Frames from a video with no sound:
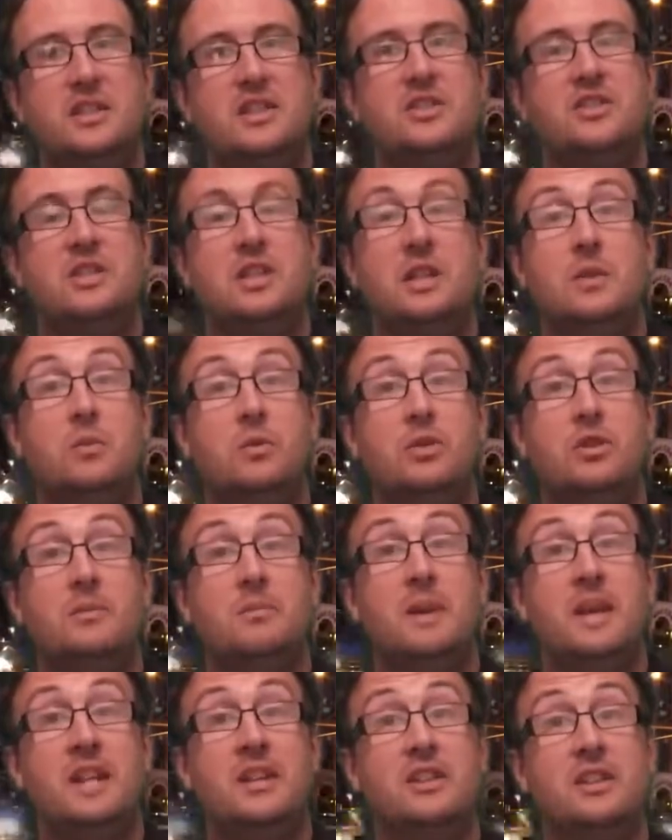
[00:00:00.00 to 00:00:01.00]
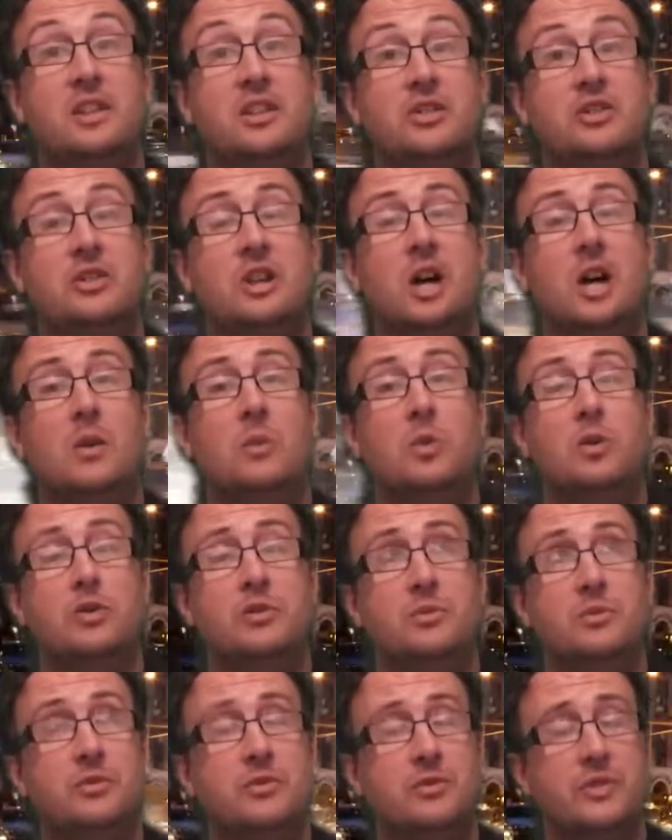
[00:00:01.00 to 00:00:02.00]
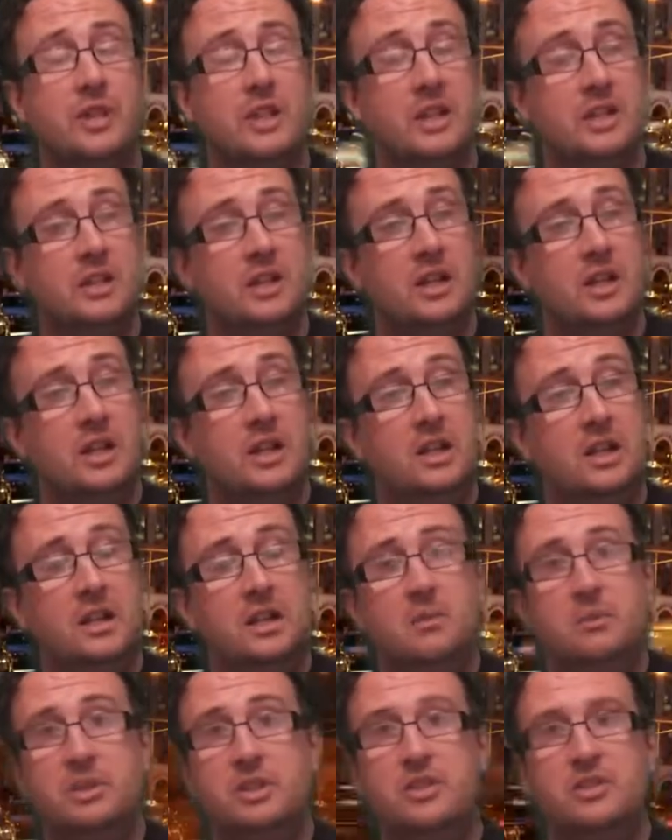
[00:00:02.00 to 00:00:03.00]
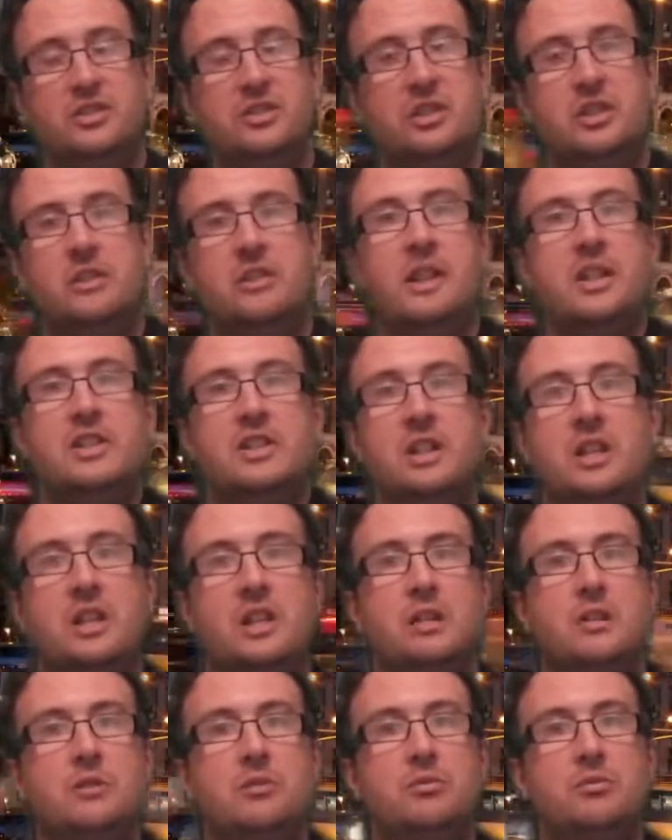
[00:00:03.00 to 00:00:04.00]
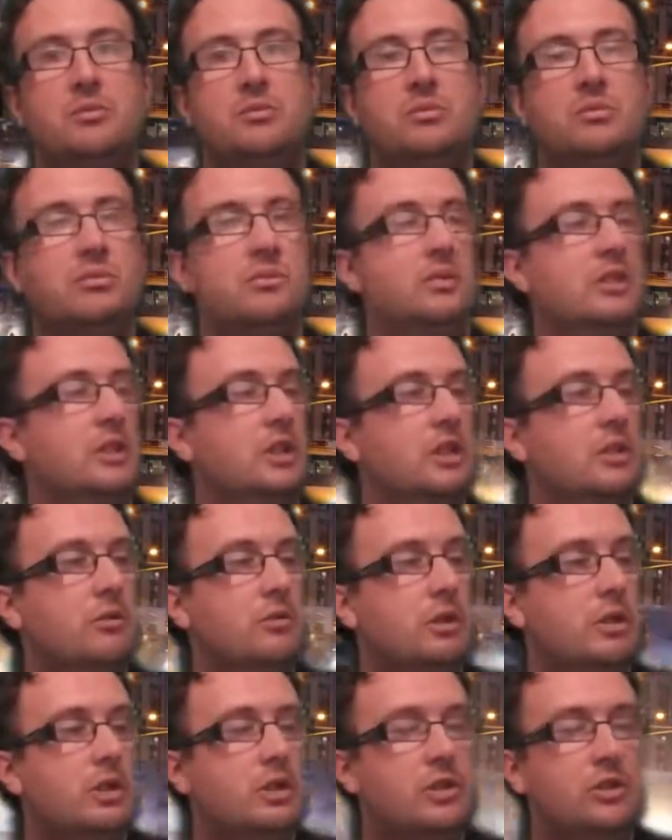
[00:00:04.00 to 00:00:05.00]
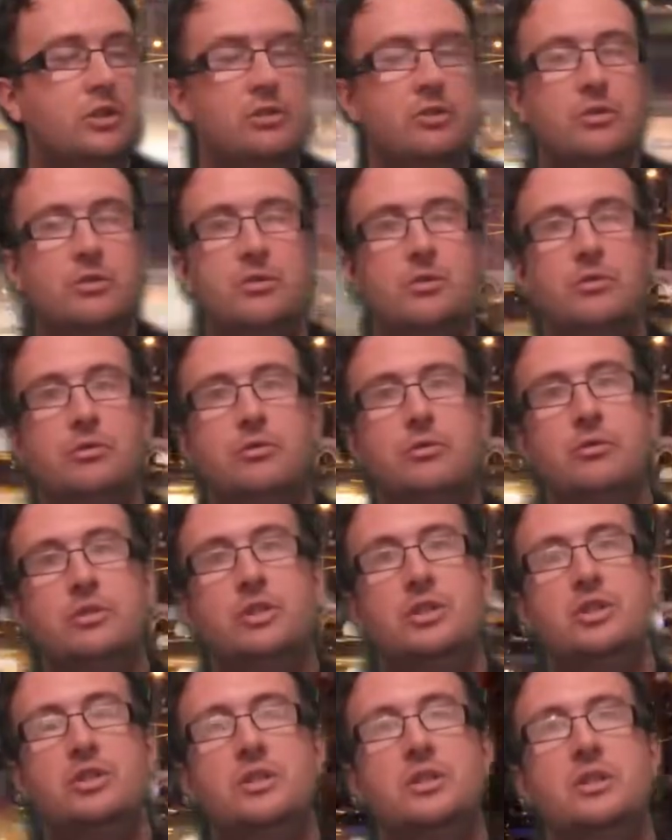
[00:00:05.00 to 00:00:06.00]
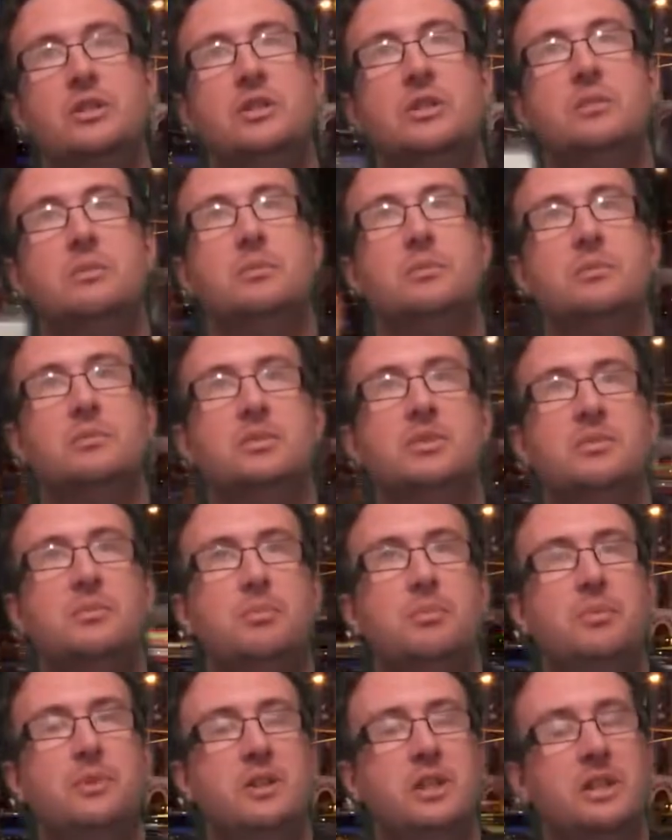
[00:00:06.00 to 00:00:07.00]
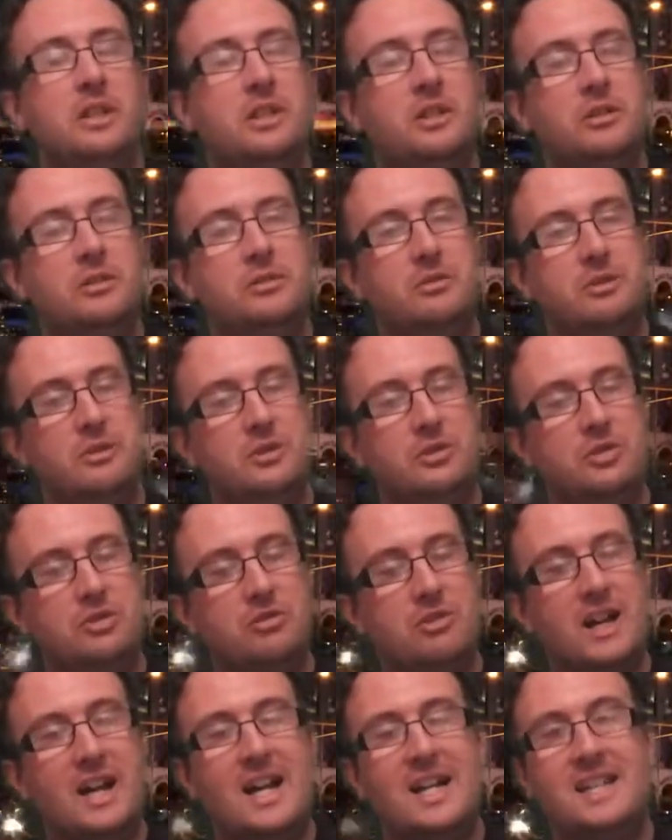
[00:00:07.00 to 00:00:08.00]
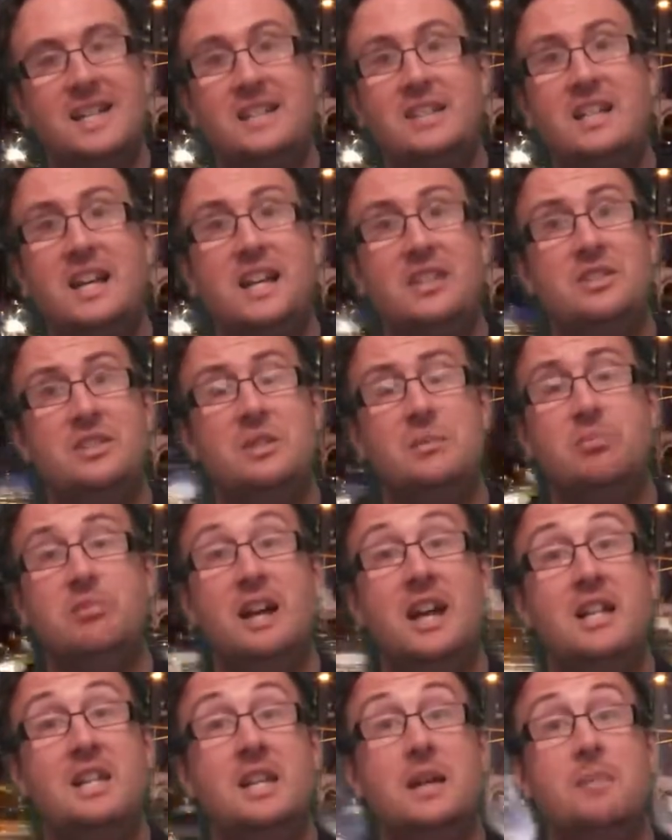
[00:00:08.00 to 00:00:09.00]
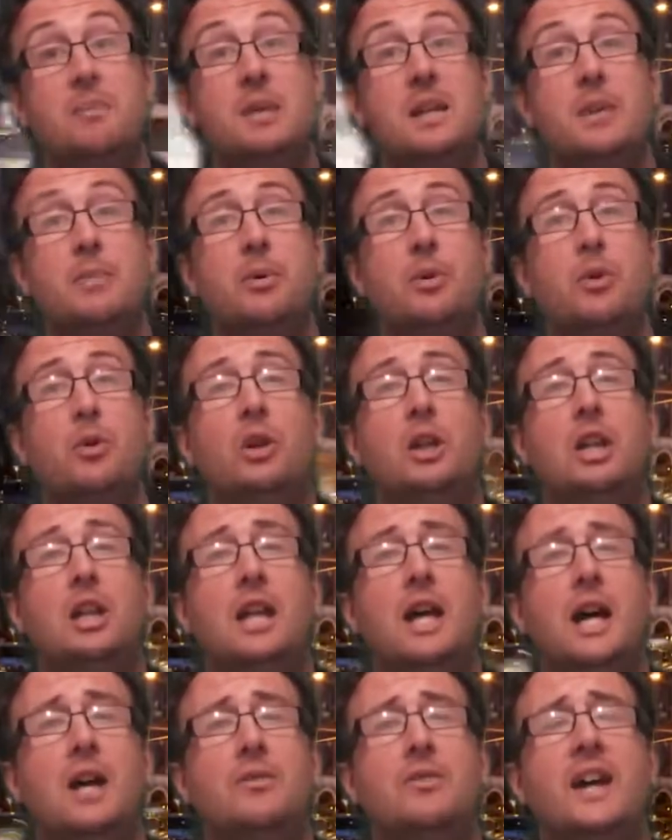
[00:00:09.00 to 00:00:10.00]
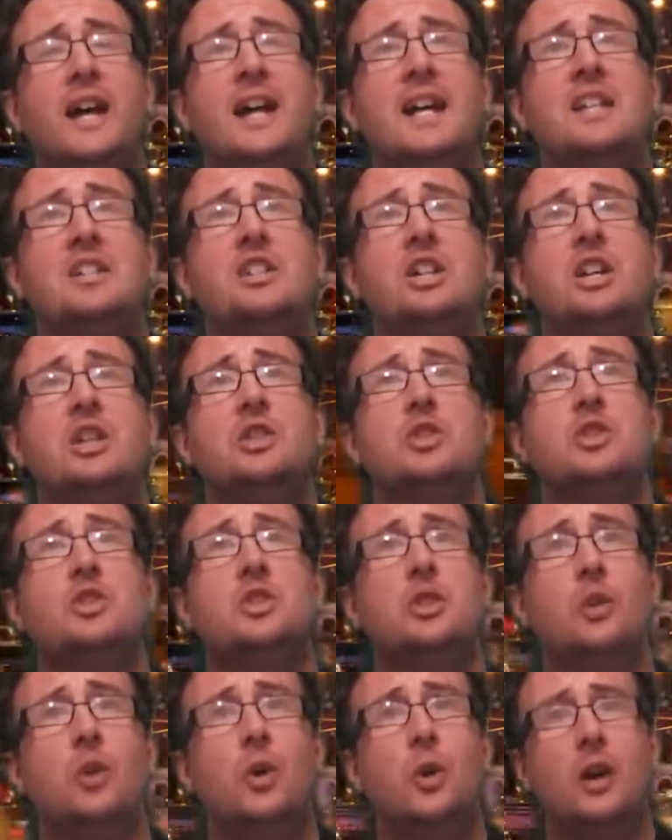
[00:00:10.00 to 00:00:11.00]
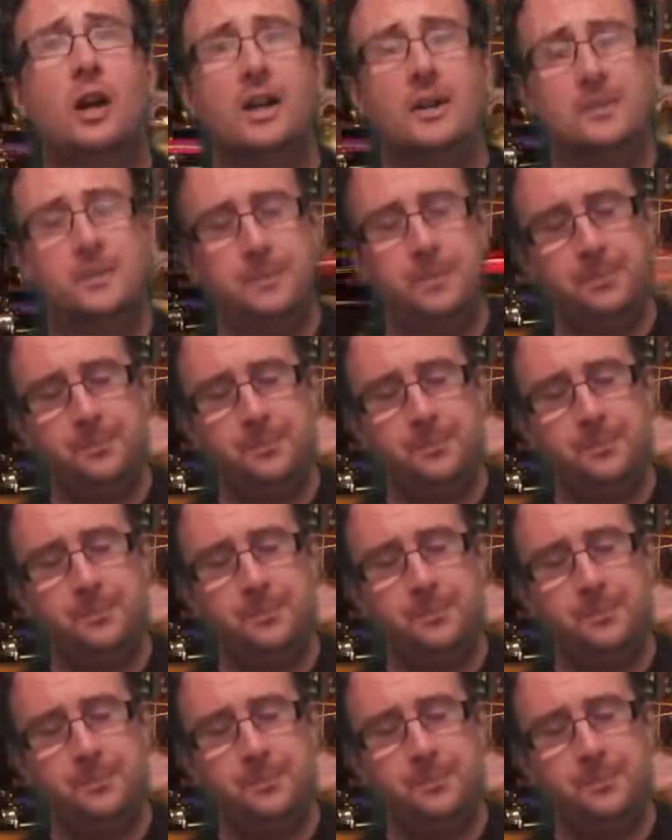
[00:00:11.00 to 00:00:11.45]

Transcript: Disney would make another Star Wars movie, because, you know, it's a, you know, huge, you know, tried and tested brand that people love and adore.